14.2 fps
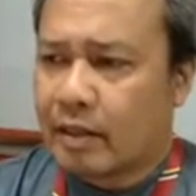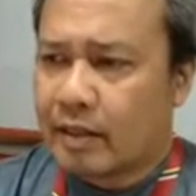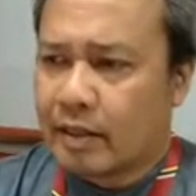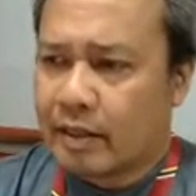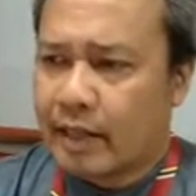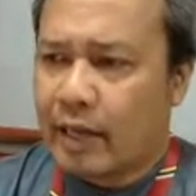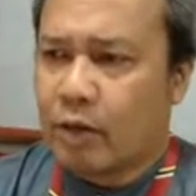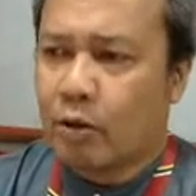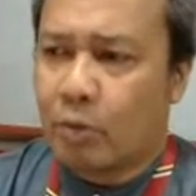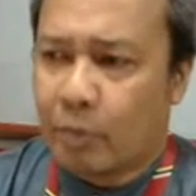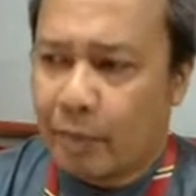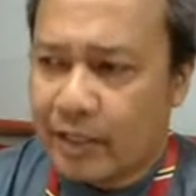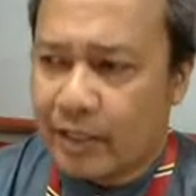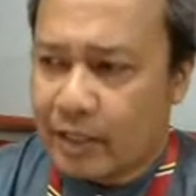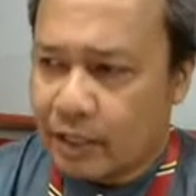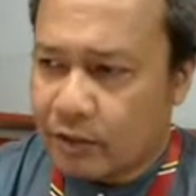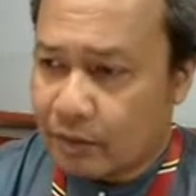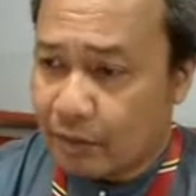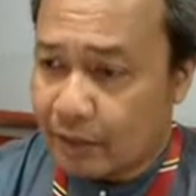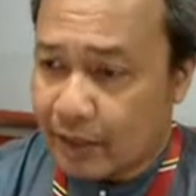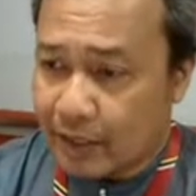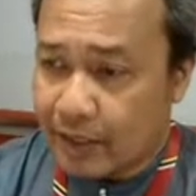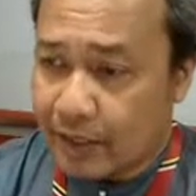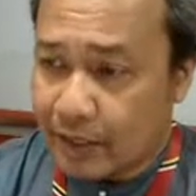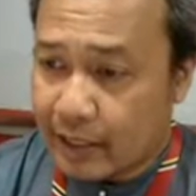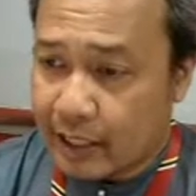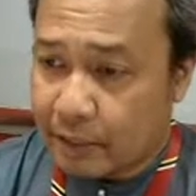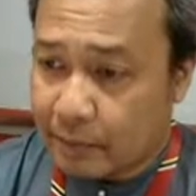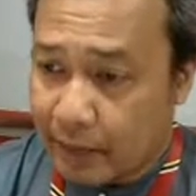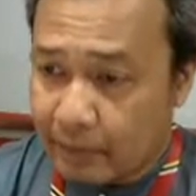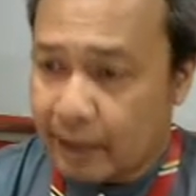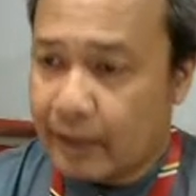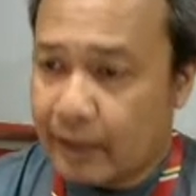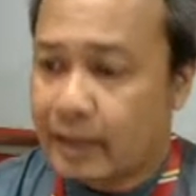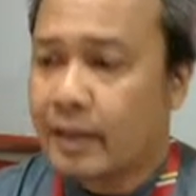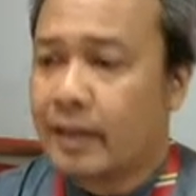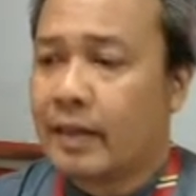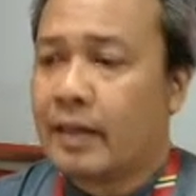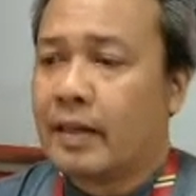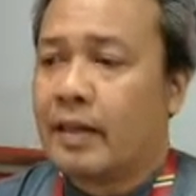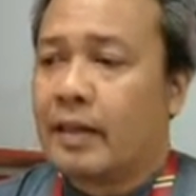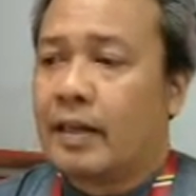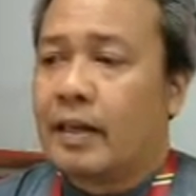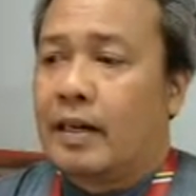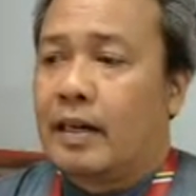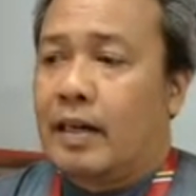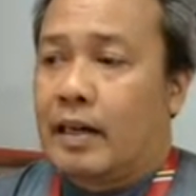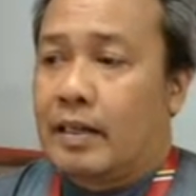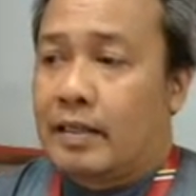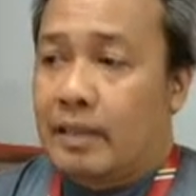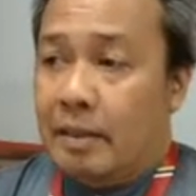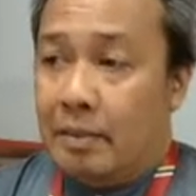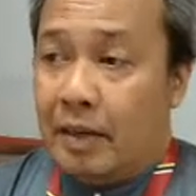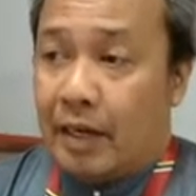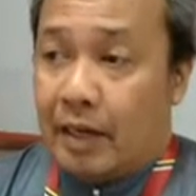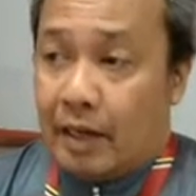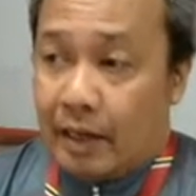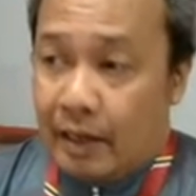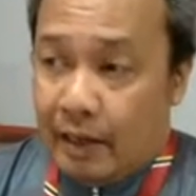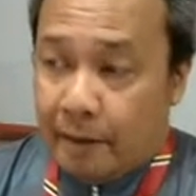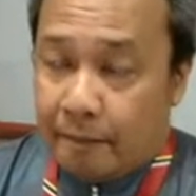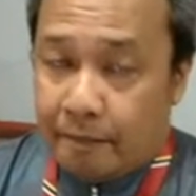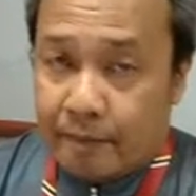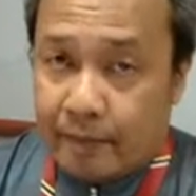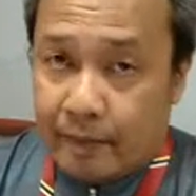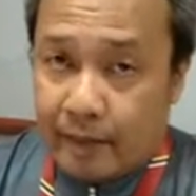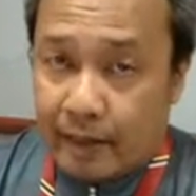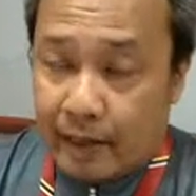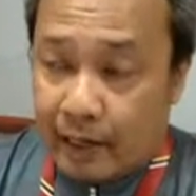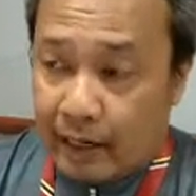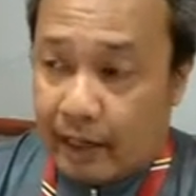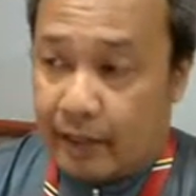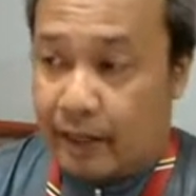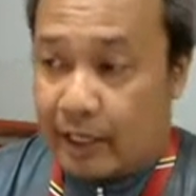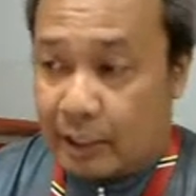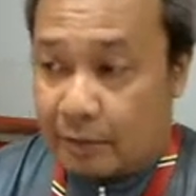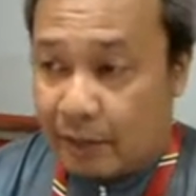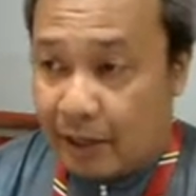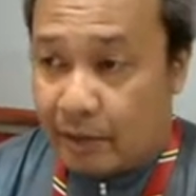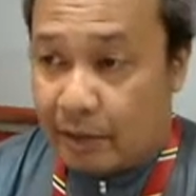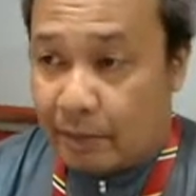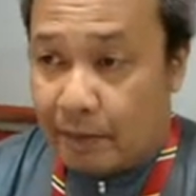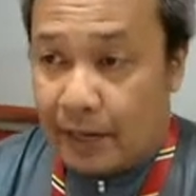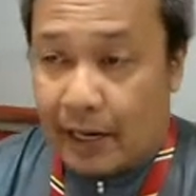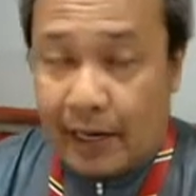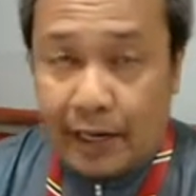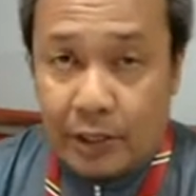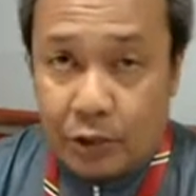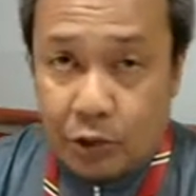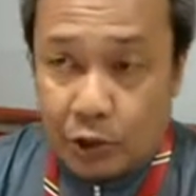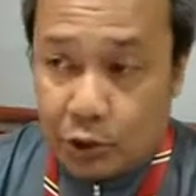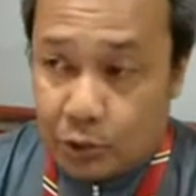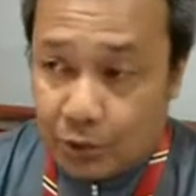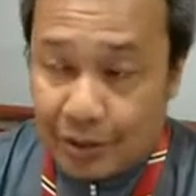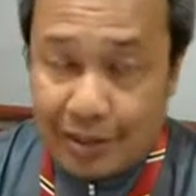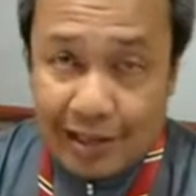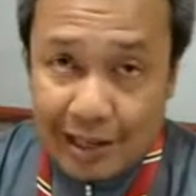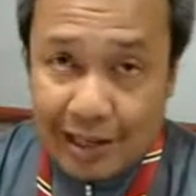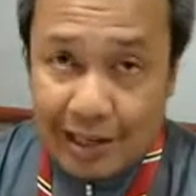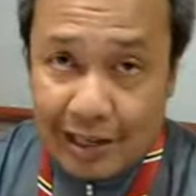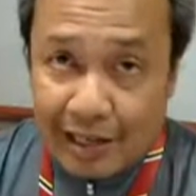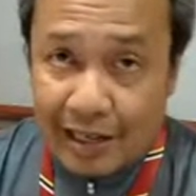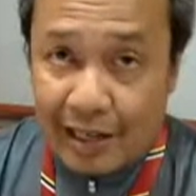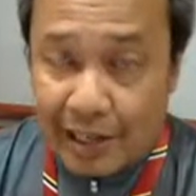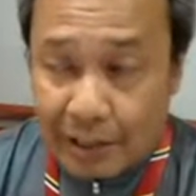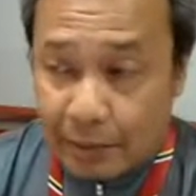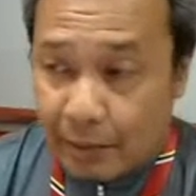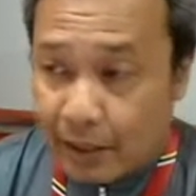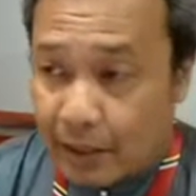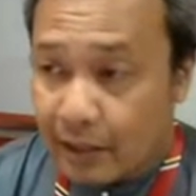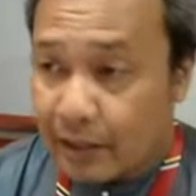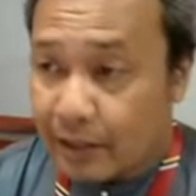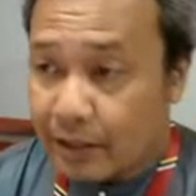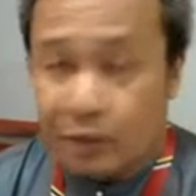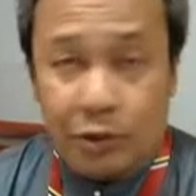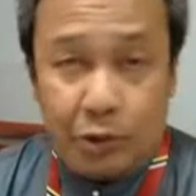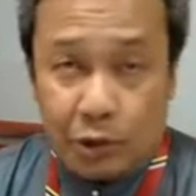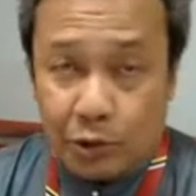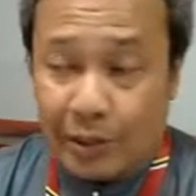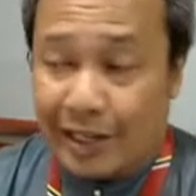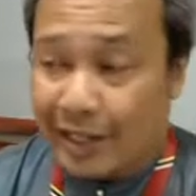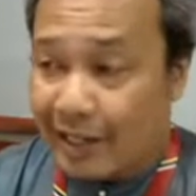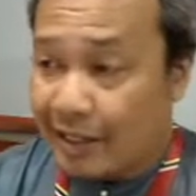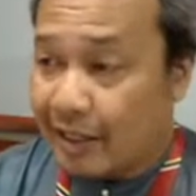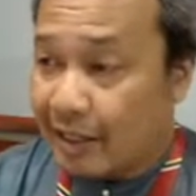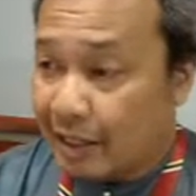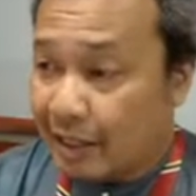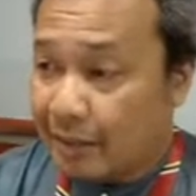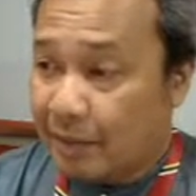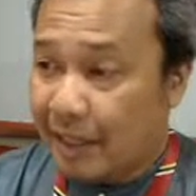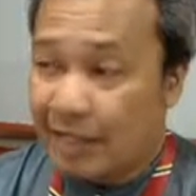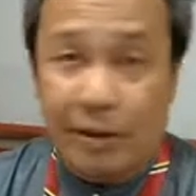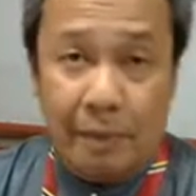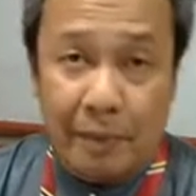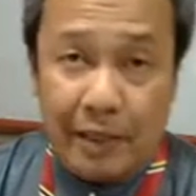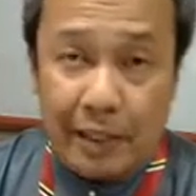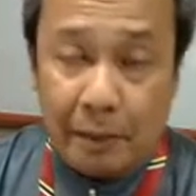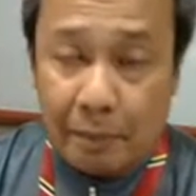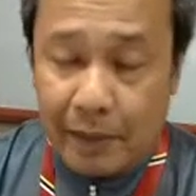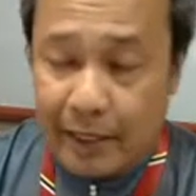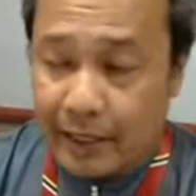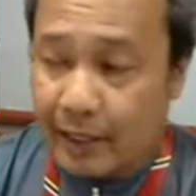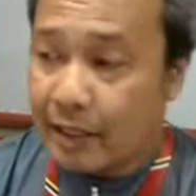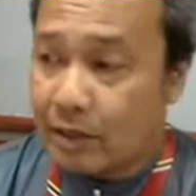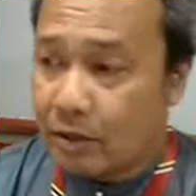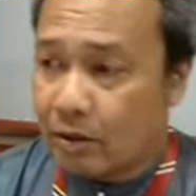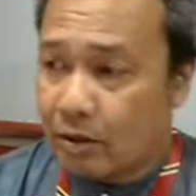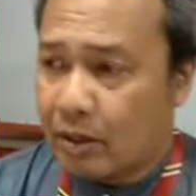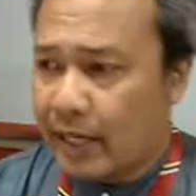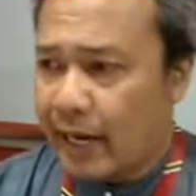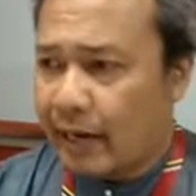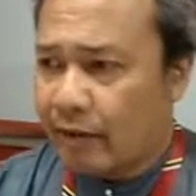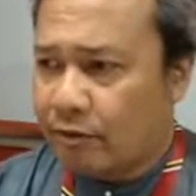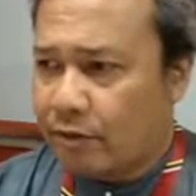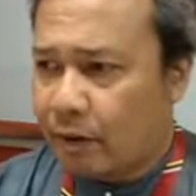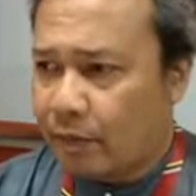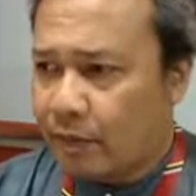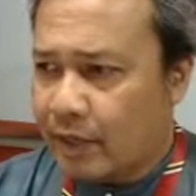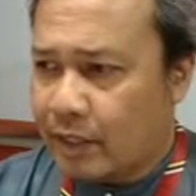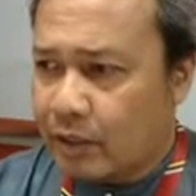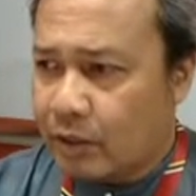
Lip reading: take-home message from this experiment. Similarly, another experiment by Joshua and Esther Liederberg is replica plating. So again, from this